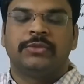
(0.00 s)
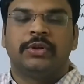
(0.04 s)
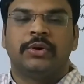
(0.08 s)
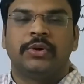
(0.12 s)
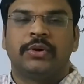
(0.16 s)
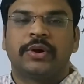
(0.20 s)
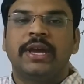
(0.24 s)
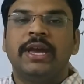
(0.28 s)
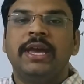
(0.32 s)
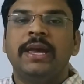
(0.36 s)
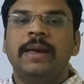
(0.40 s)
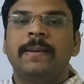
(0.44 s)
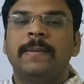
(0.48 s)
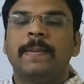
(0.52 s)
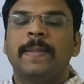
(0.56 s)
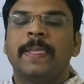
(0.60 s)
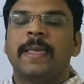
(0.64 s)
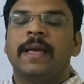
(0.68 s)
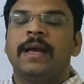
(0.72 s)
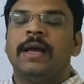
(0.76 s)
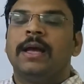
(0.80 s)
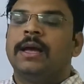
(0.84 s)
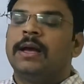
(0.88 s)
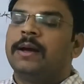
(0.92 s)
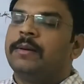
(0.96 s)
Okay,
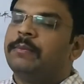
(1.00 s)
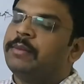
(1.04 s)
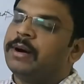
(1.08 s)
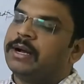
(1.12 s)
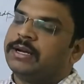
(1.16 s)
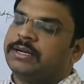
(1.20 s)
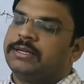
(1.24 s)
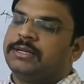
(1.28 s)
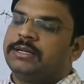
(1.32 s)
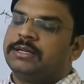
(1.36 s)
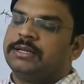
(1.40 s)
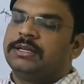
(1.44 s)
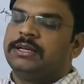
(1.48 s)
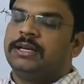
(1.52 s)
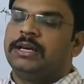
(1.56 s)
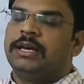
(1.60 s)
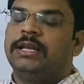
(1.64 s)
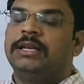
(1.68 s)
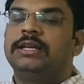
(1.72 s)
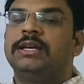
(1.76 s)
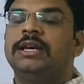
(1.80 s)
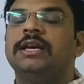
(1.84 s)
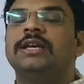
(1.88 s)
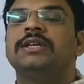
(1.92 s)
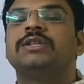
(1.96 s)
but
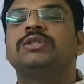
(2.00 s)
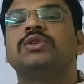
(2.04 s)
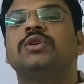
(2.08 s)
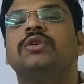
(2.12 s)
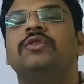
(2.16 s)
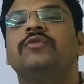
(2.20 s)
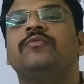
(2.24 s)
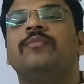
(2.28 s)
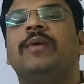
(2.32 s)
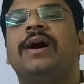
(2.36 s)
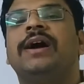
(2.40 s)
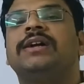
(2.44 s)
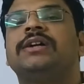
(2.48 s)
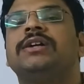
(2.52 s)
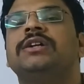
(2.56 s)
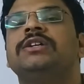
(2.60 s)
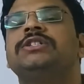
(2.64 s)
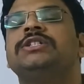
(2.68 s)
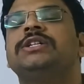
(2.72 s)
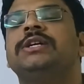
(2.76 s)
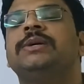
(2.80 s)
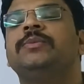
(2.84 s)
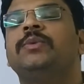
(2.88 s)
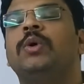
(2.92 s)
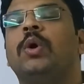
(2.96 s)
in case of
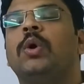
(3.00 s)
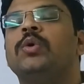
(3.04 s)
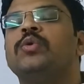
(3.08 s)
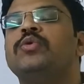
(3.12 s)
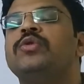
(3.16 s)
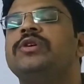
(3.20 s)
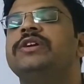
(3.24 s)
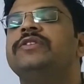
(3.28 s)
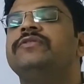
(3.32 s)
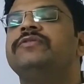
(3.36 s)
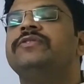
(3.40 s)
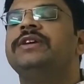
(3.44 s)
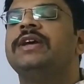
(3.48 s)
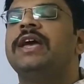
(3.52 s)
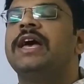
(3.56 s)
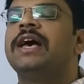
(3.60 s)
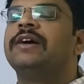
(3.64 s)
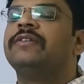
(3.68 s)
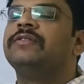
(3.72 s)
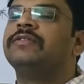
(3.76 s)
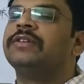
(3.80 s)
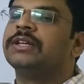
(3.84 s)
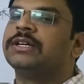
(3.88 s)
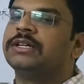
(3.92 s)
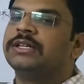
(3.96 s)
partnership, already we
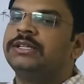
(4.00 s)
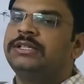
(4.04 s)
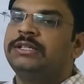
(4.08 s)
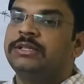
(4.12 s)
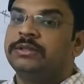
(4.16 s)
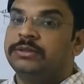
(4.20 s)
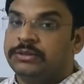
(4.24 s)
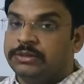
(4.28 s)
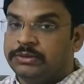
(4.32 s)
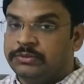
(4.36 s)
have learned,